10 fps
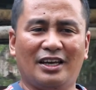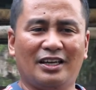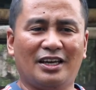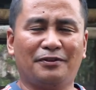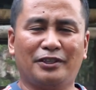
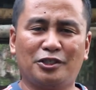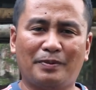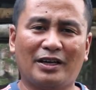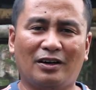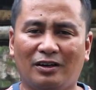I, I
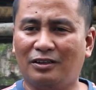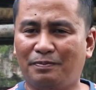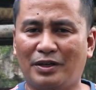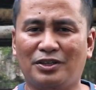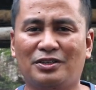respect all
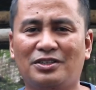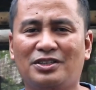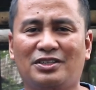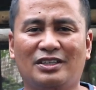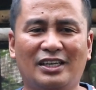
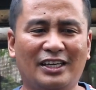opinions